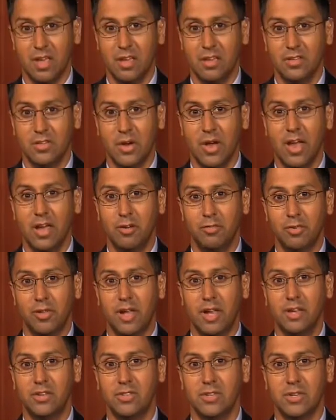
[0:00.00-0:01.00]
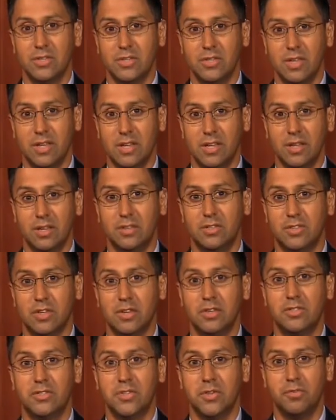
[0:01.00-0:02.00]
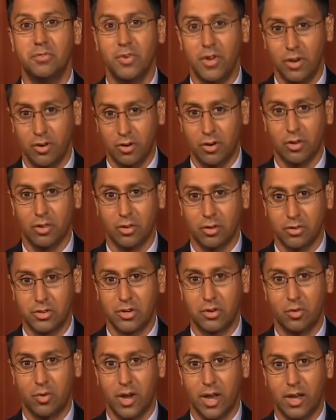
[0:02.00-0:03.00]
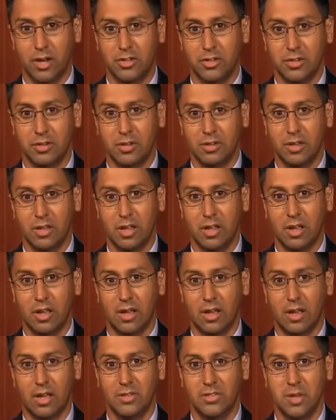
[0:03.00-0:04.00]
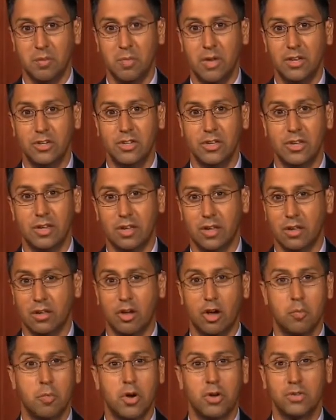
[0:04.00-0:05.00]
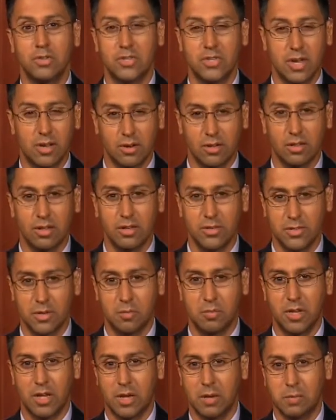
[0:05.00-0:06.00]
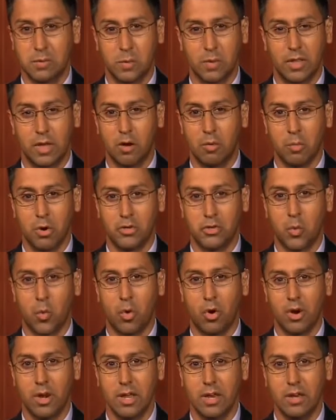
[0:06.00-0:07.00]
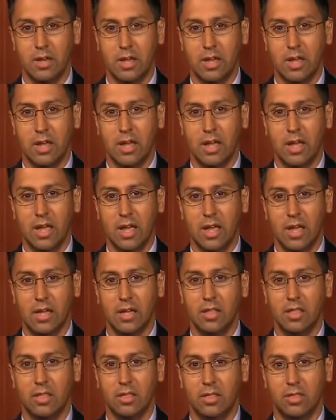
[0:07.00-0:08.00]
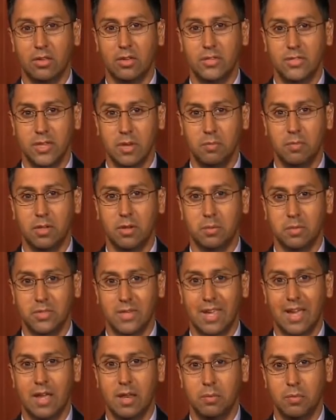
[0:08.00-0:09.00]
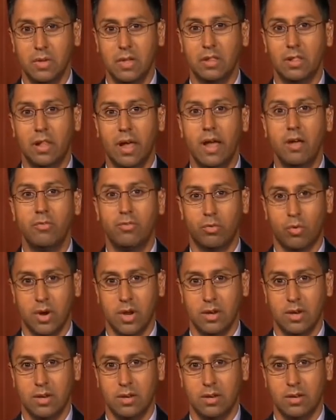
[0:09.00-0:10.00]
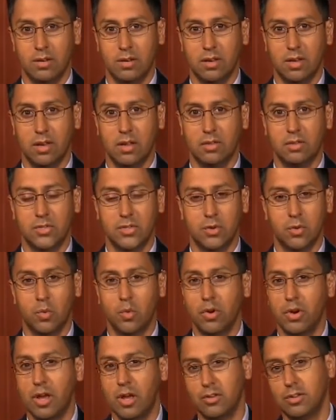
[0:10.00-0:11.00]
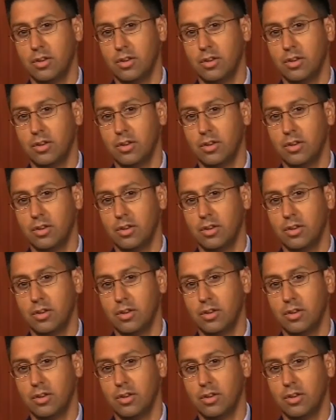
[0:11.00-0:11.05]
So anaphylaxis is a severe allergic reaction. Uh, as I mentioned, it can come on suddenly sometimes without much warning, and the symptoms can be life-threatening. And so we're not